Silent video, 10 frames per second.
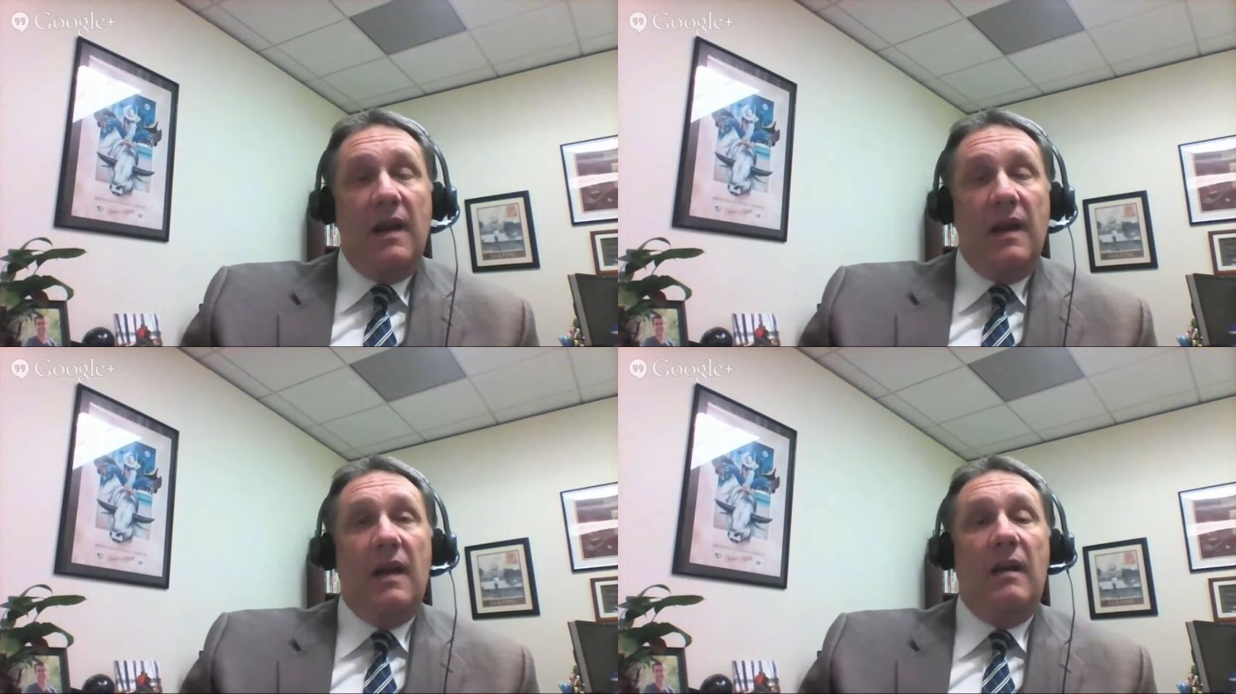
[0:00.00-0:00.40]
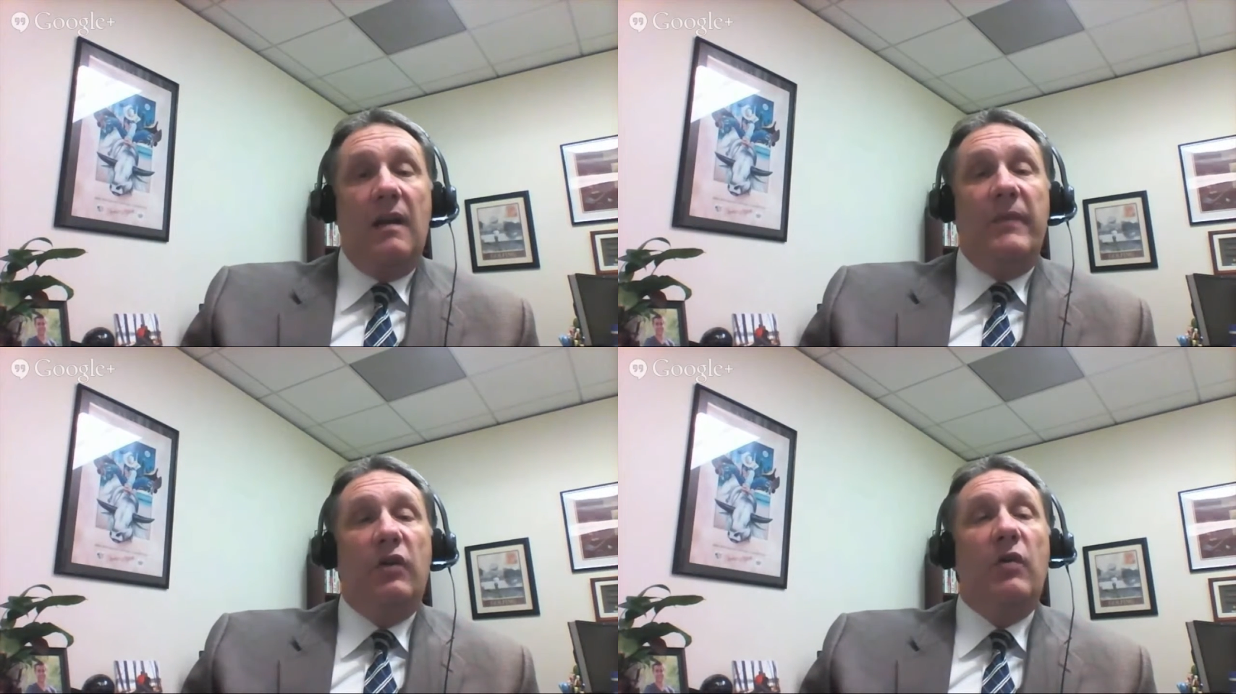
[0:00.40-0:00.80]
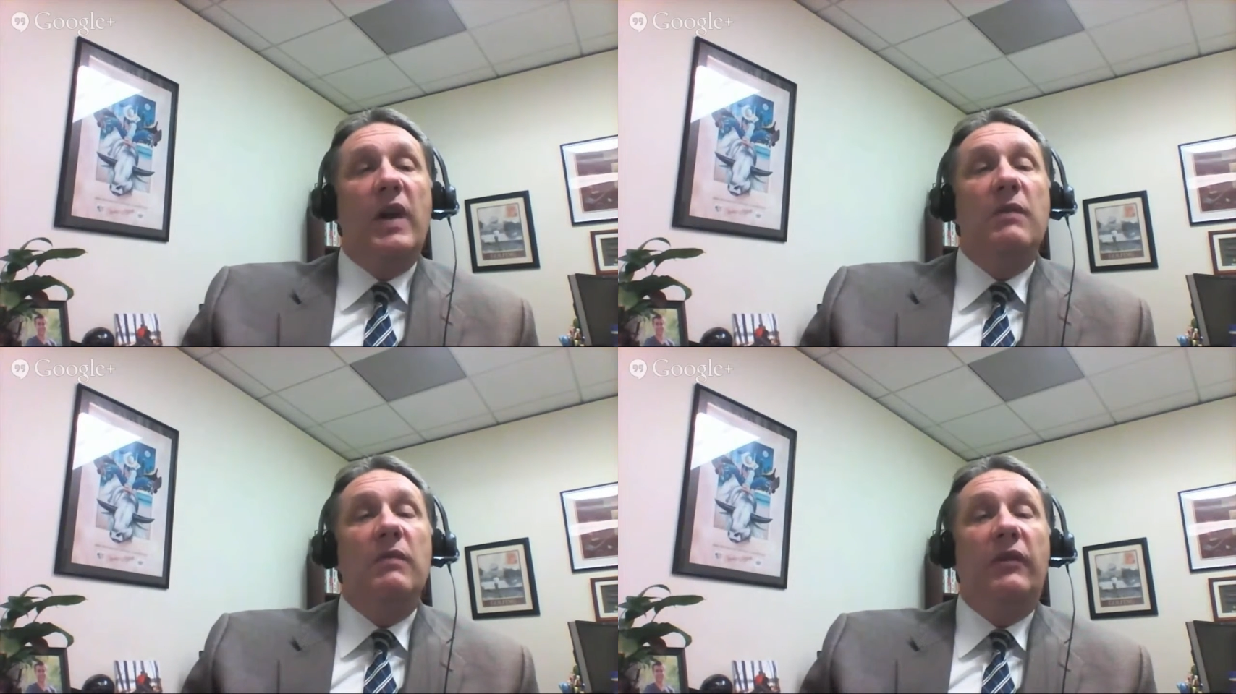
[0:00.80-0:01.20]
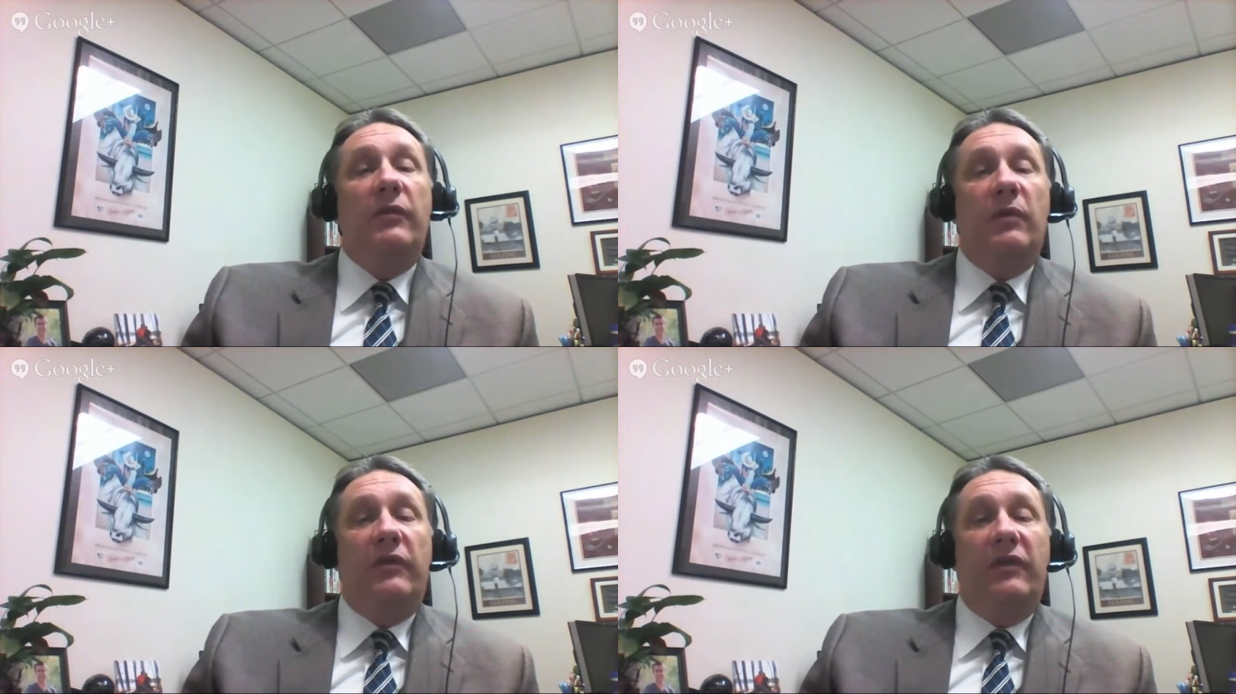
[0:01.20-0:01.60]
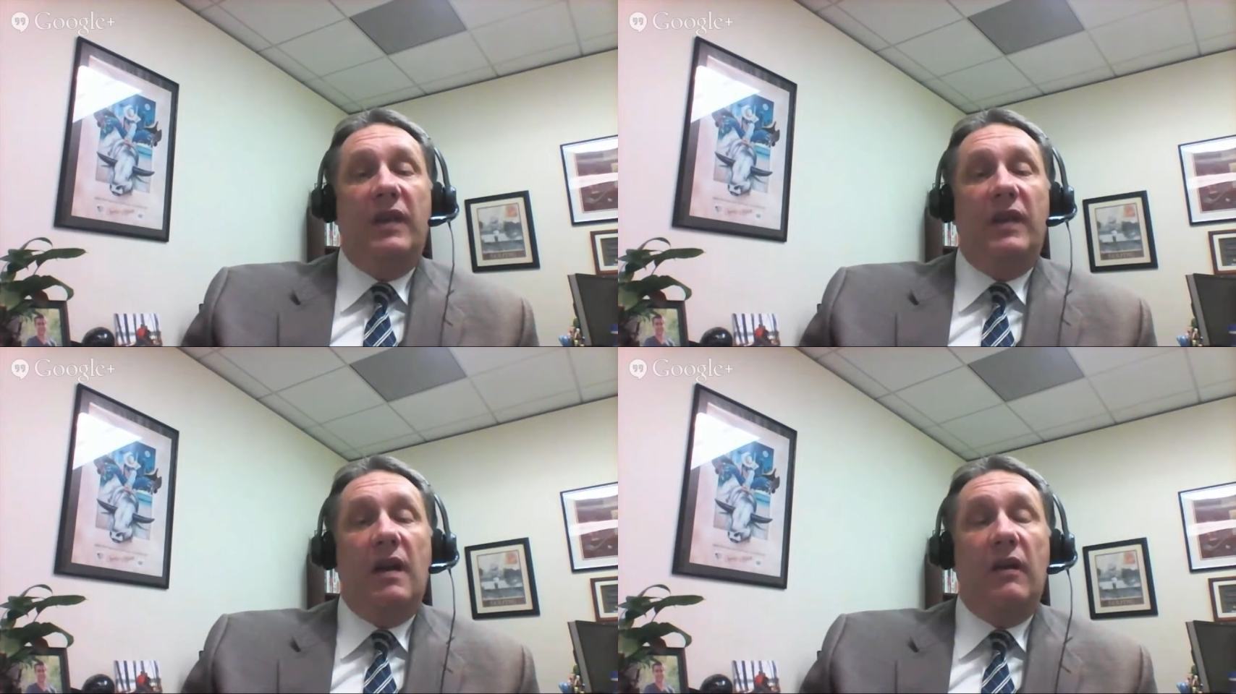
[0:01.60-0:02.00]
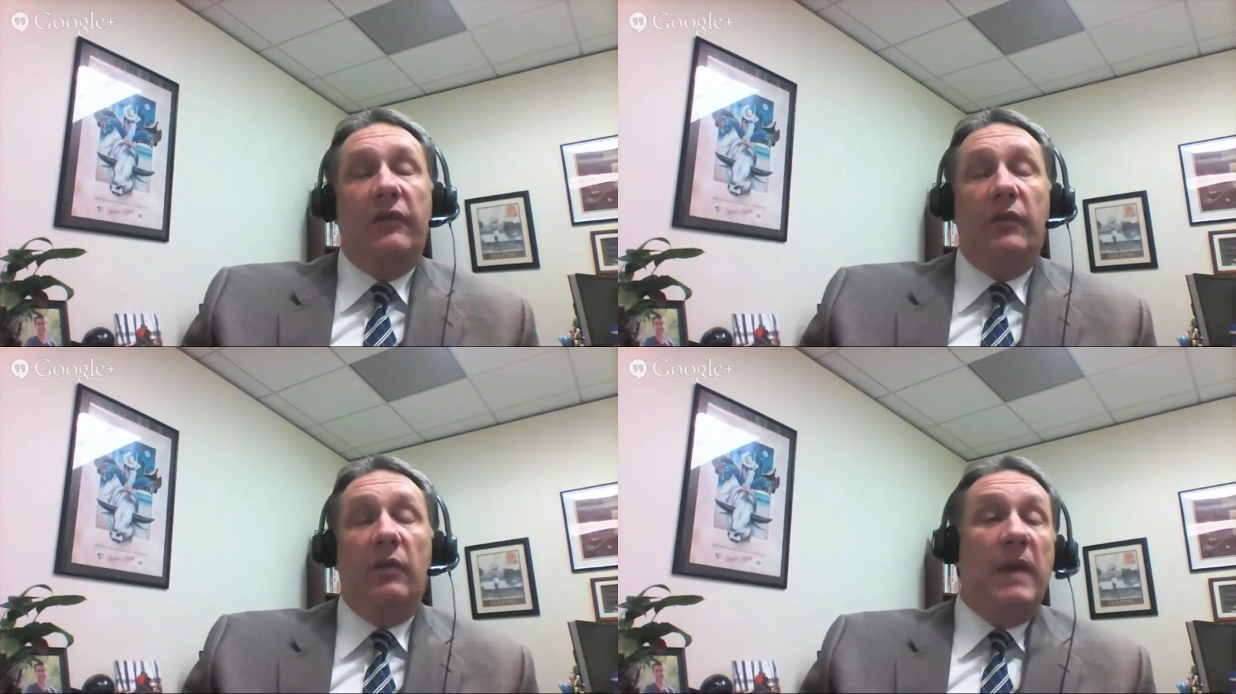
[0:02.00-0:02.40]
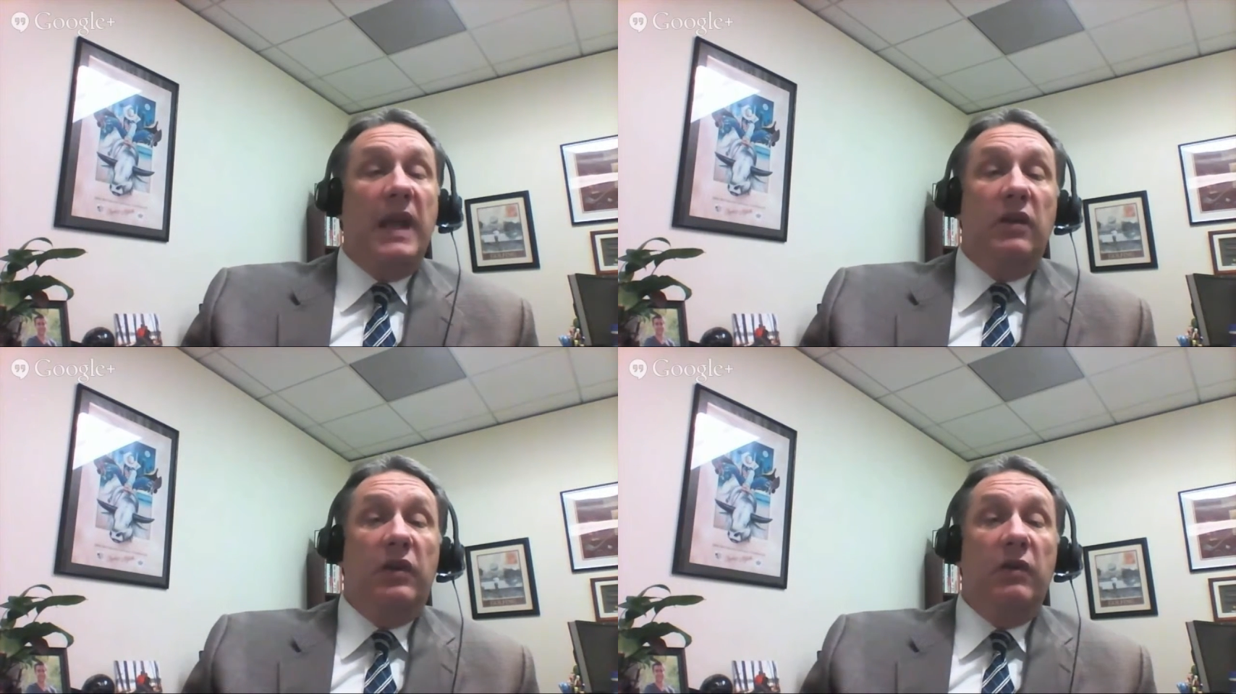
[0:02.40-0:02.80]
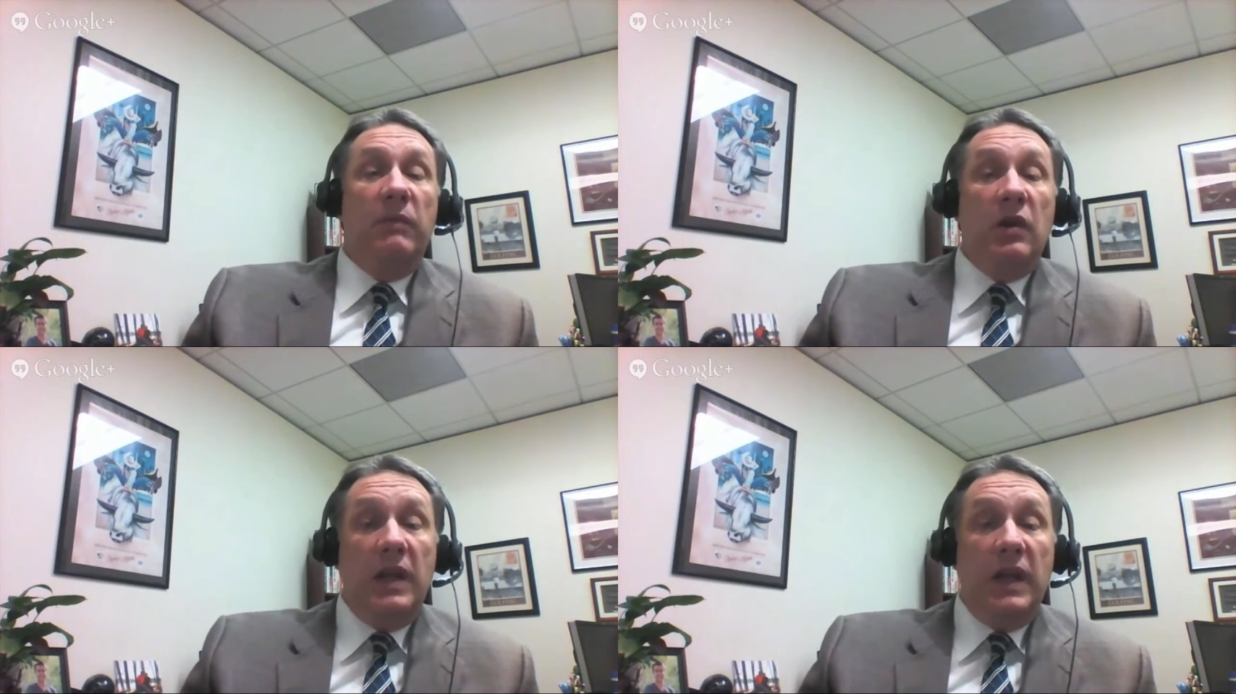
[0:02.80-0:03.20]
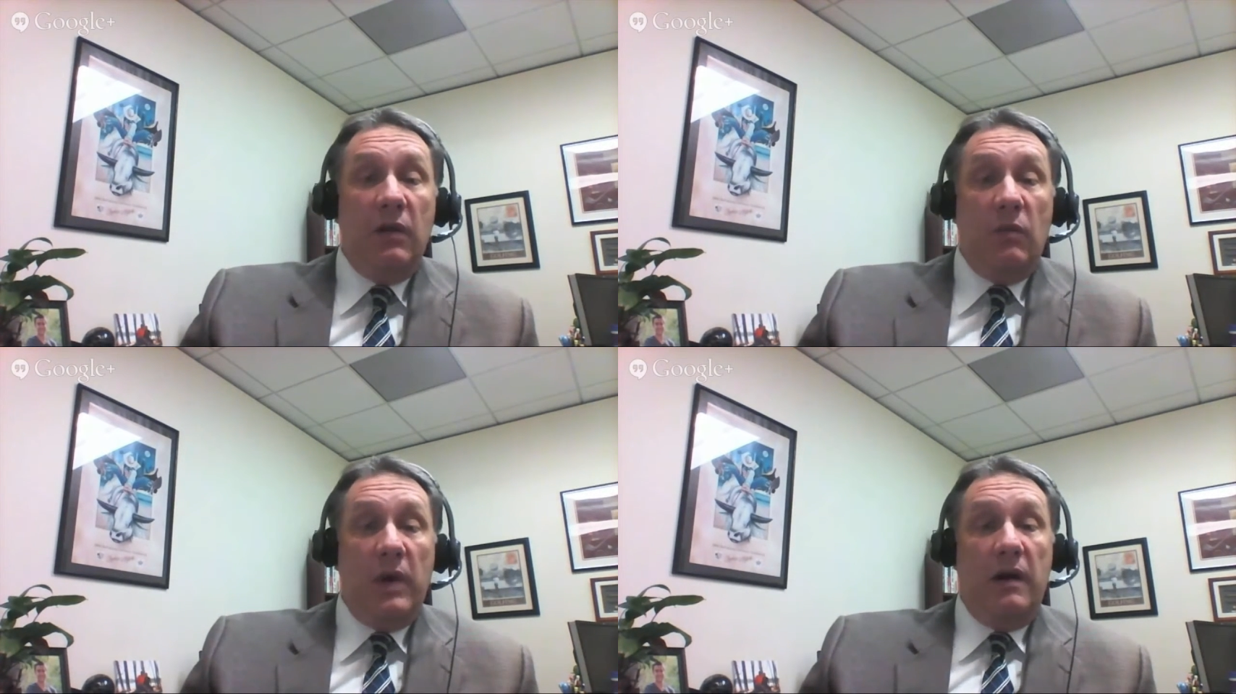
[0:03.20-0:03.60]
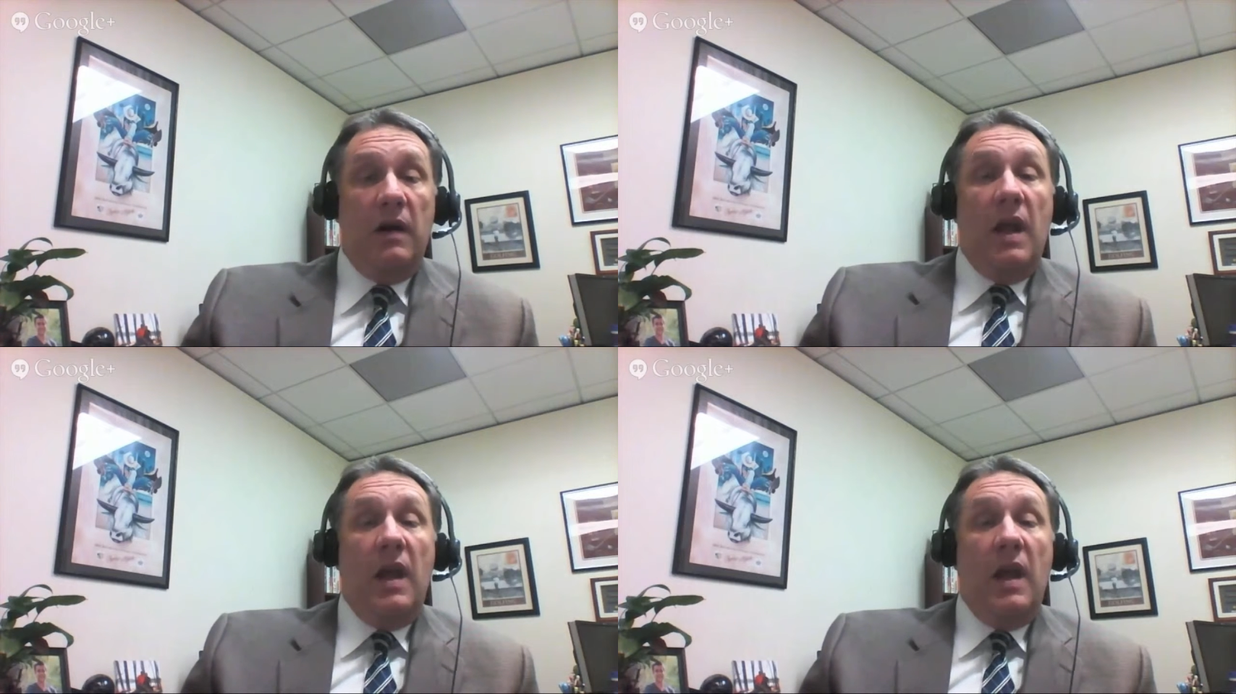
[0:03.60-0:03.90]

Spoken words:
They're great resources to also make your community aware